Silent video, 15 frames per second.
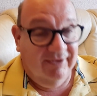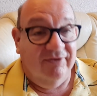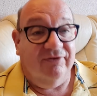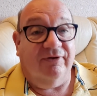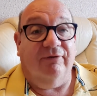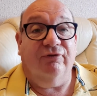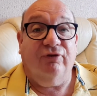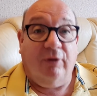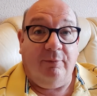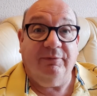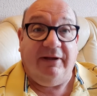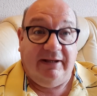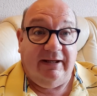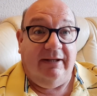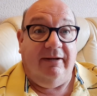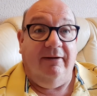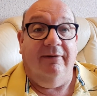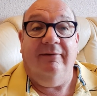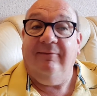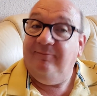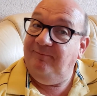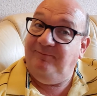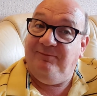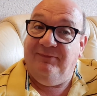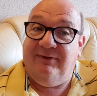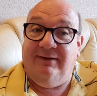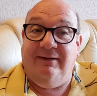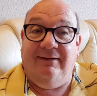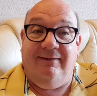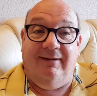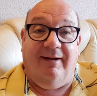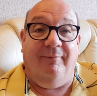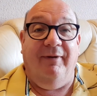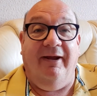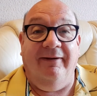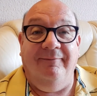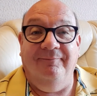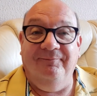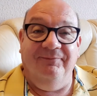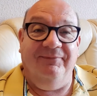so stop digging. Amen.